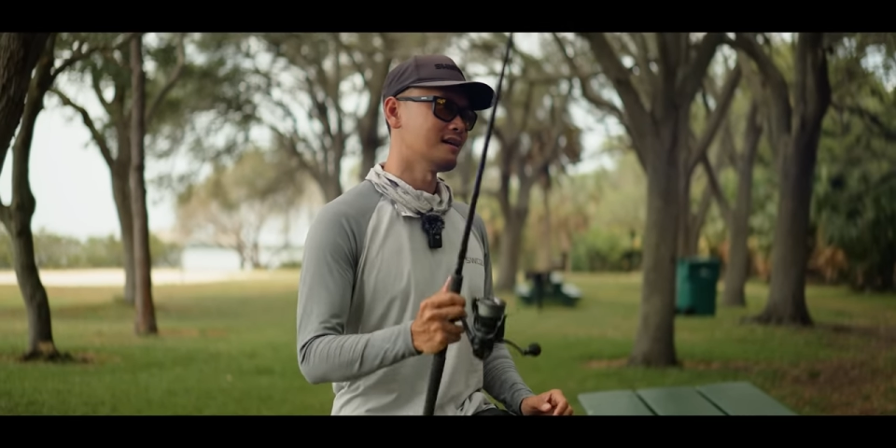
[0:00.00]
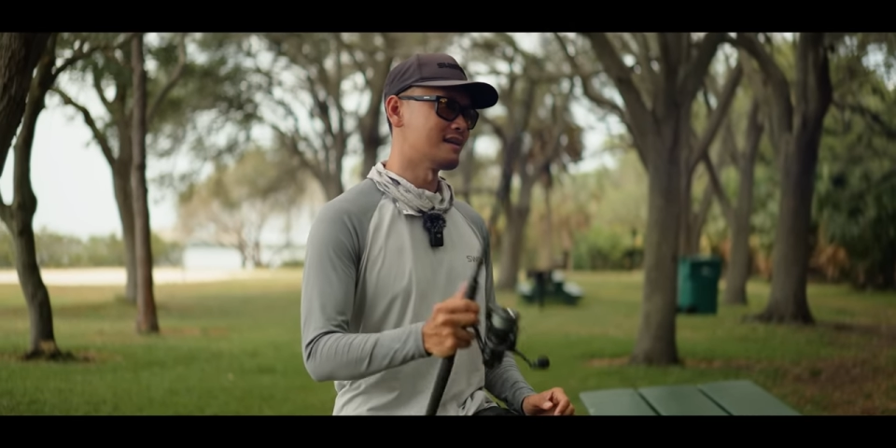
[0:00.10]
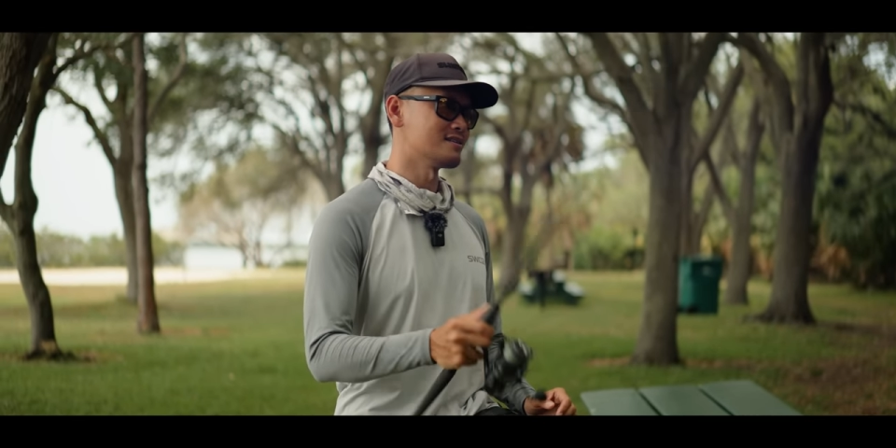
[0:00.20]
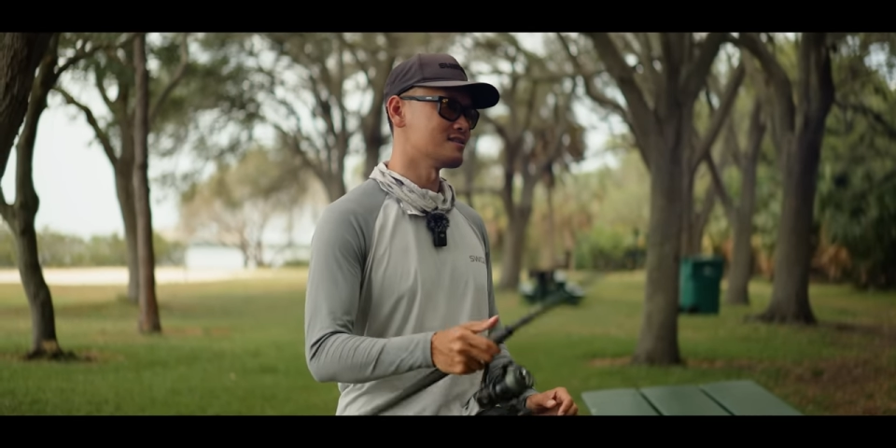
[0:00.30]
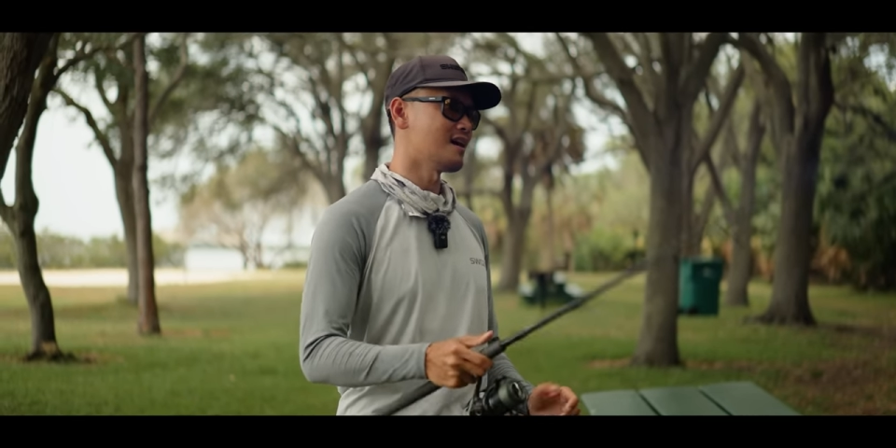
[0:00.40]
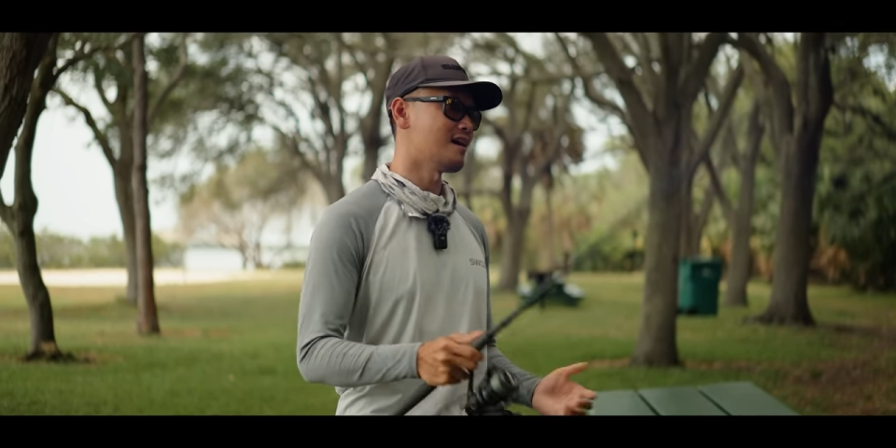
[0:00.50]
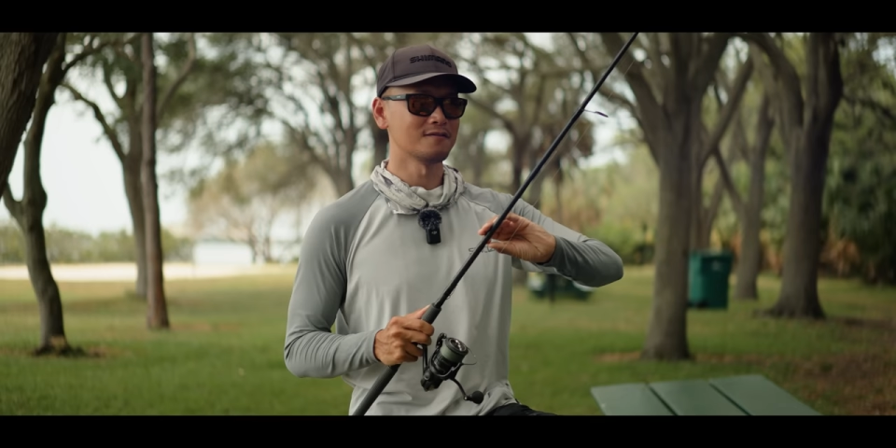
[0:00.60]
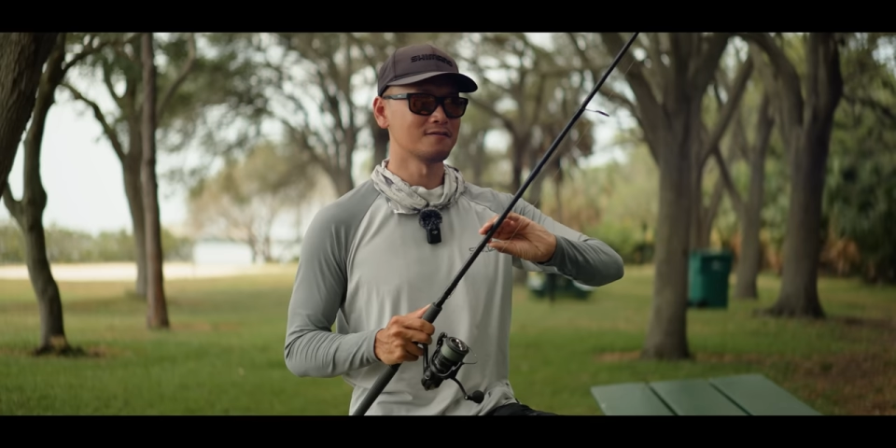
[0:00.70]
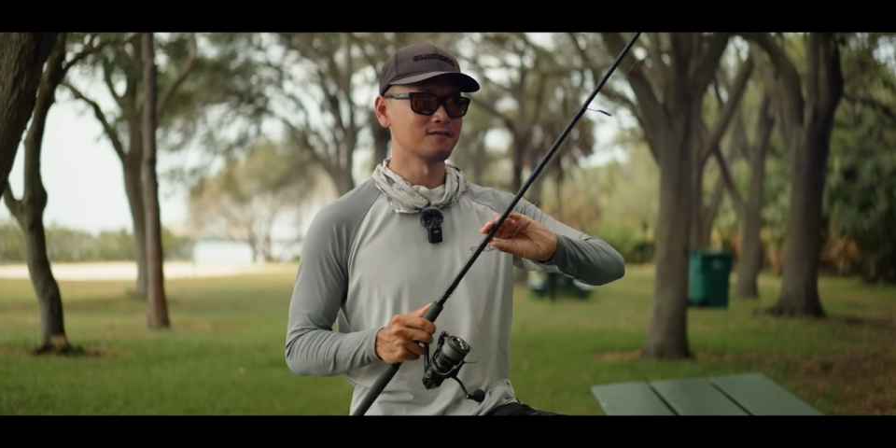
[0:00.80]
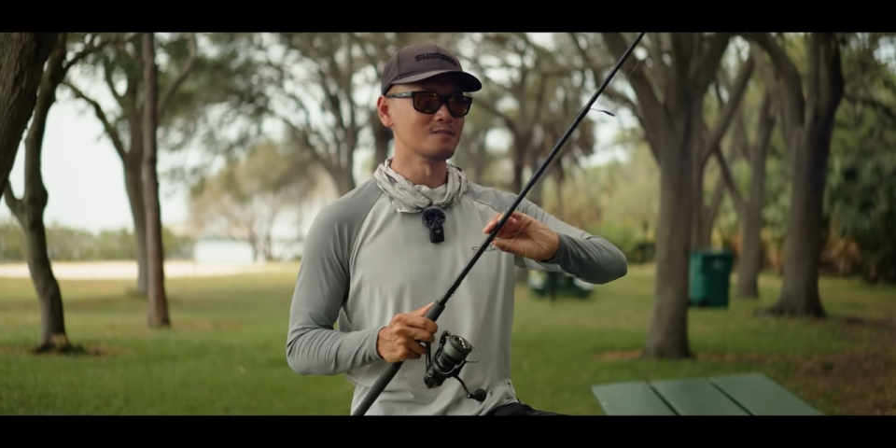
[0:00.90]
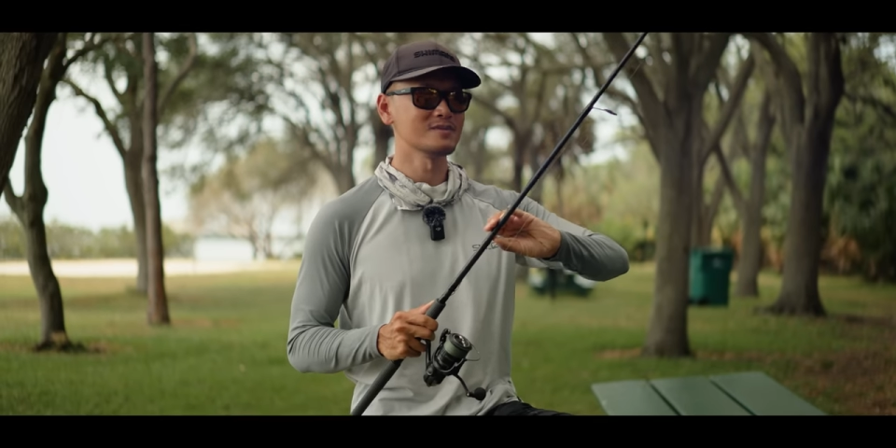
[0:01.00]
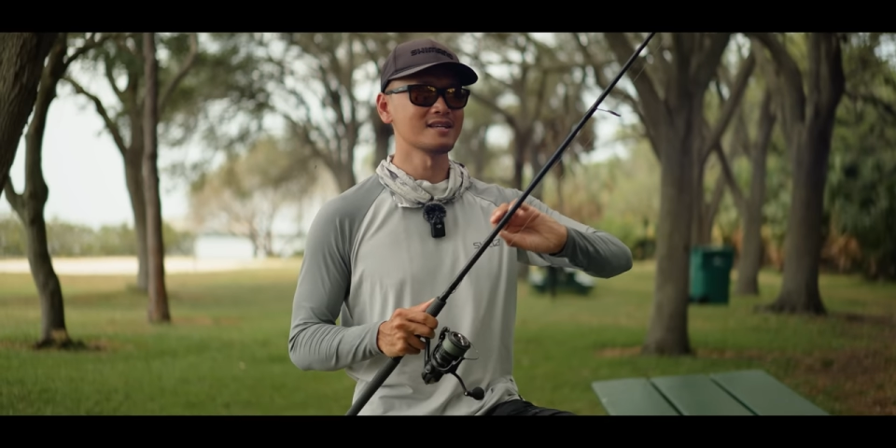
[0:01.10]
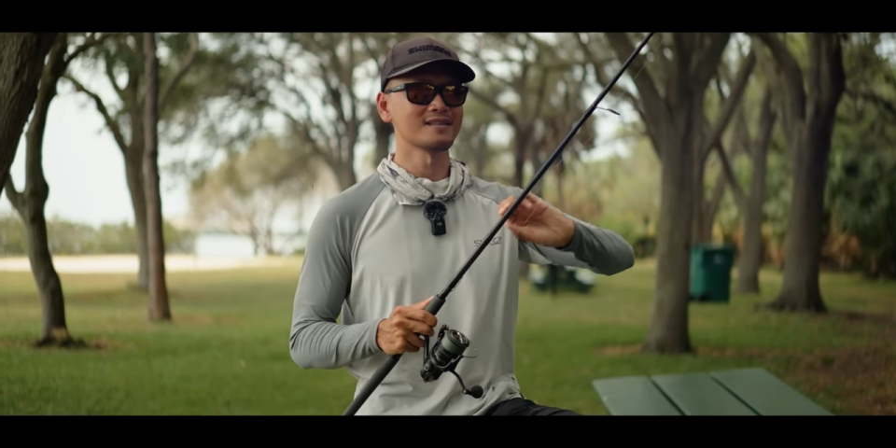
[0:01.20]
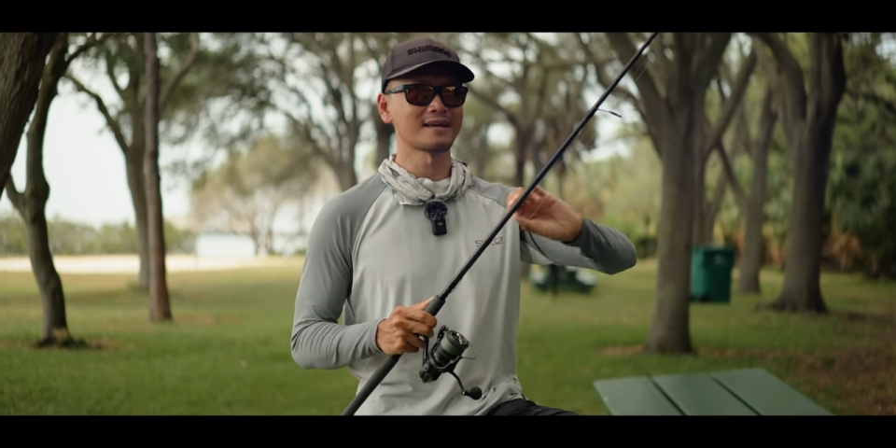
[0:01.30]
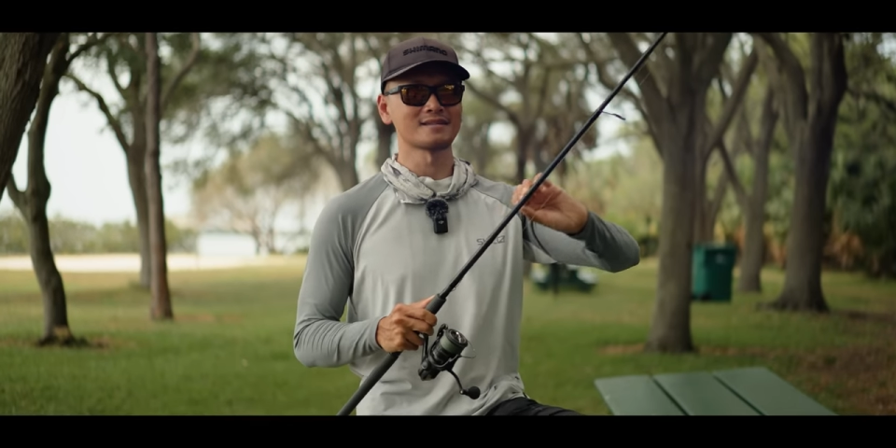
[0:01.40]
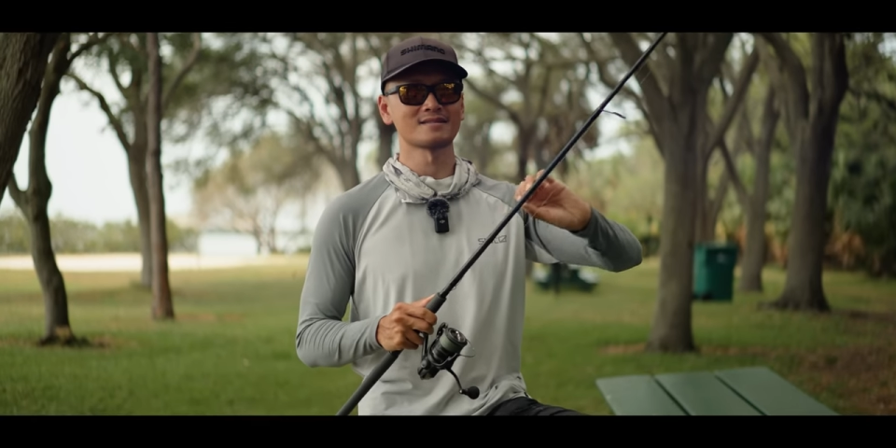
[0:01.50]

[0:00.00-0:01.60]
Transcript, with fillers: and it's not flimsy like a